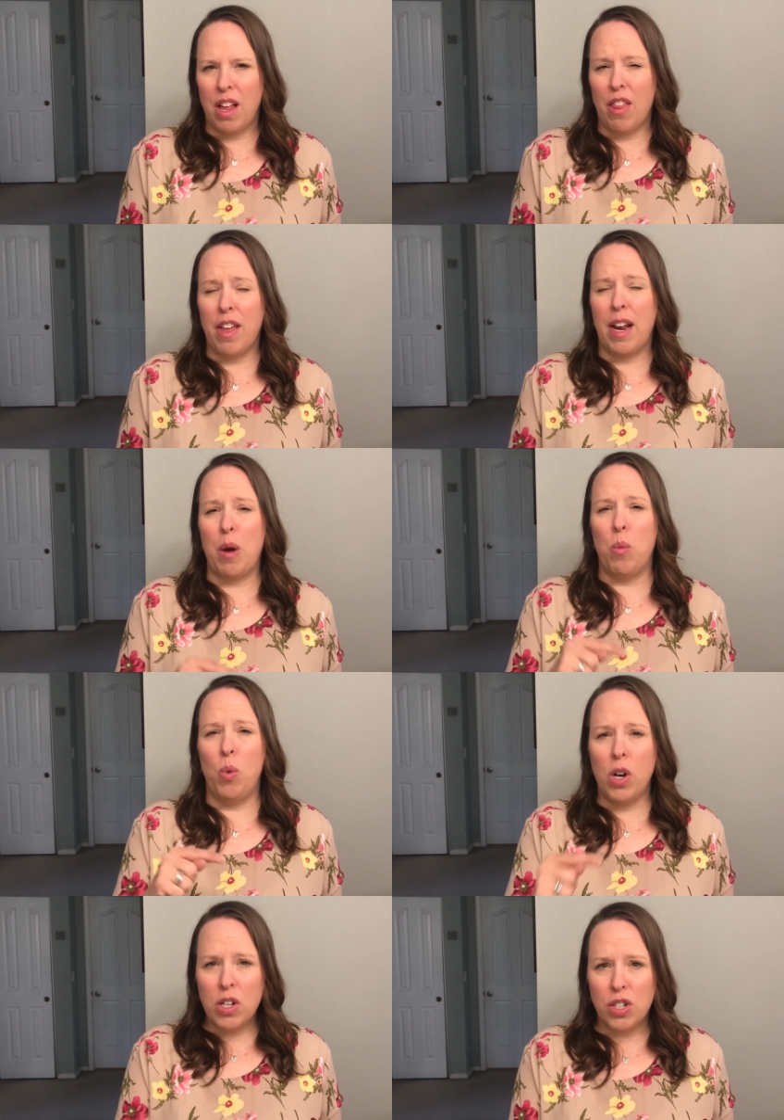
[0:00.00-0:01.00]
that I
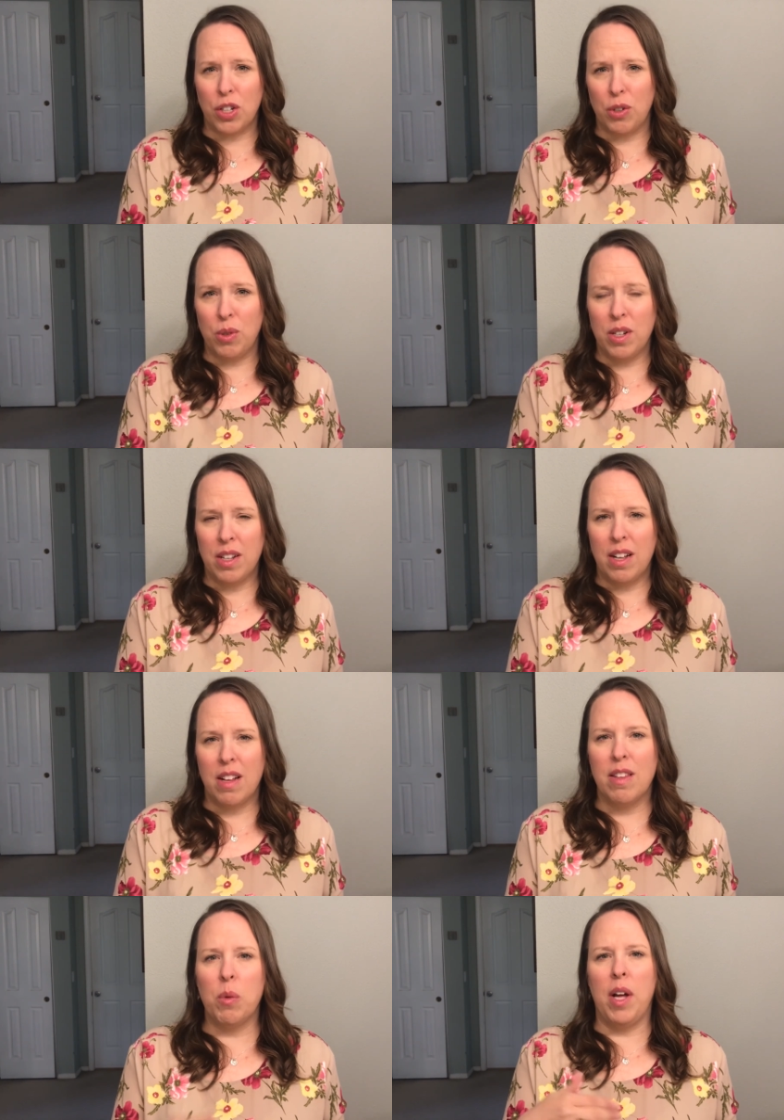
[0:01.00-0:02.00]
would do
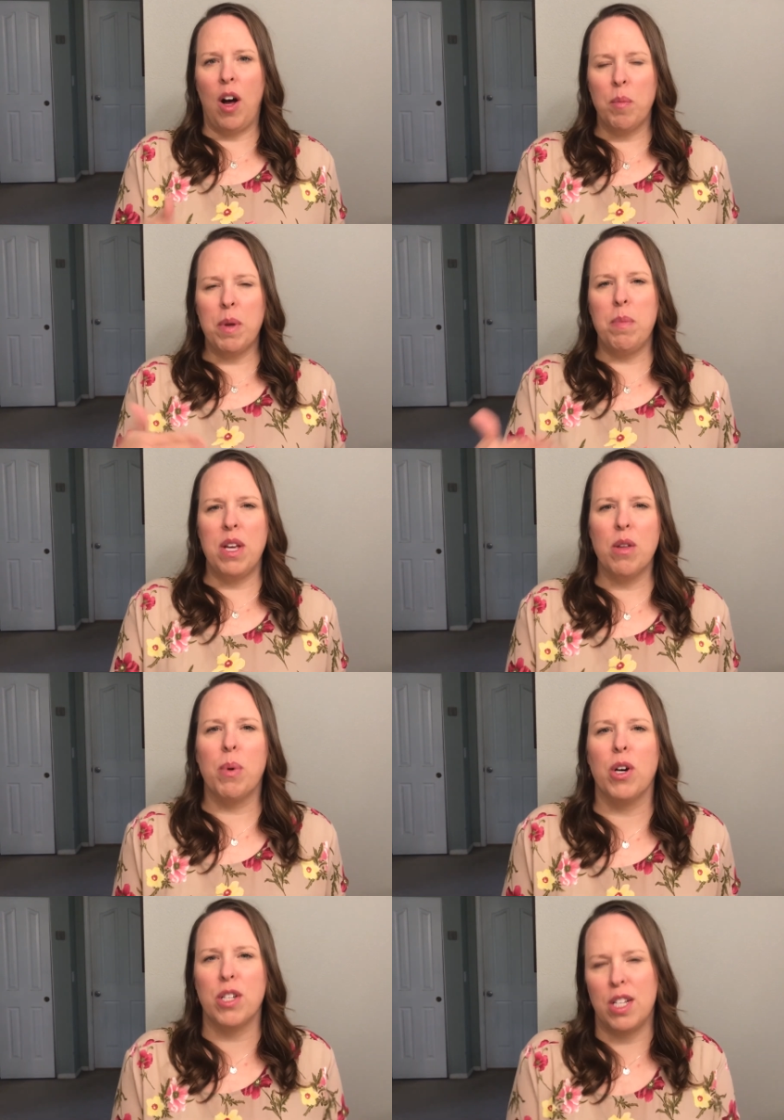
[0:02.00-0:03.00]
that will help me be the
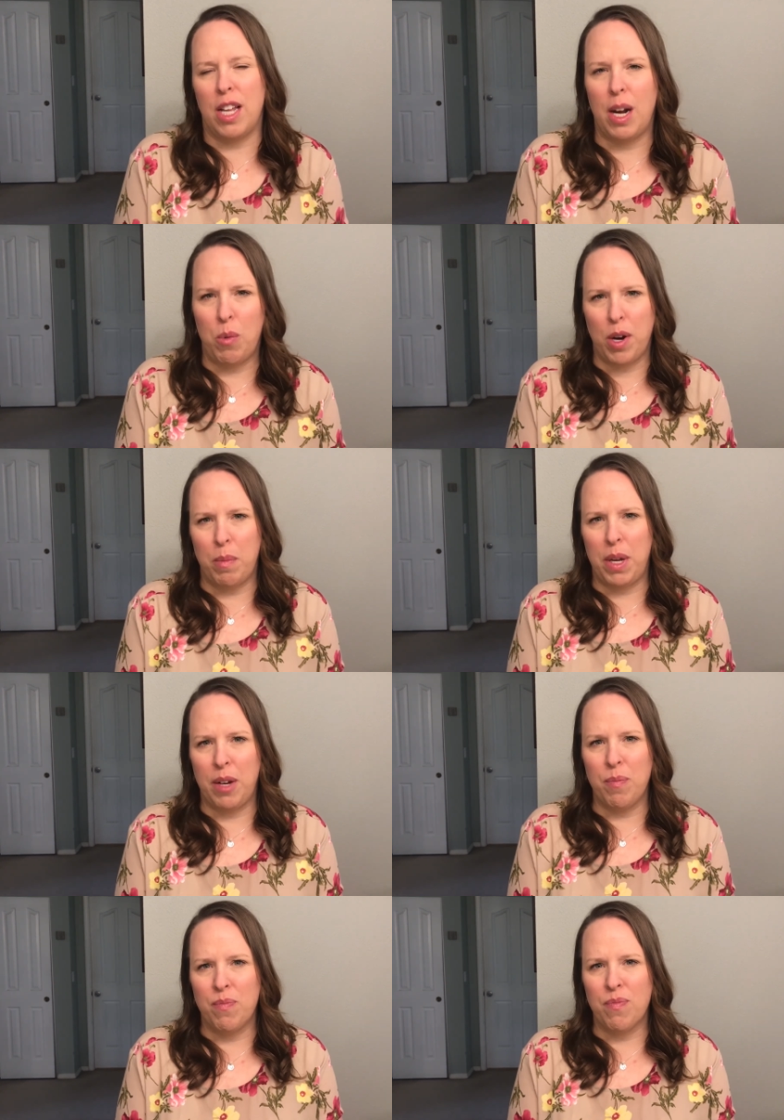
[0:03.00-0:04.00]
person that I want to be.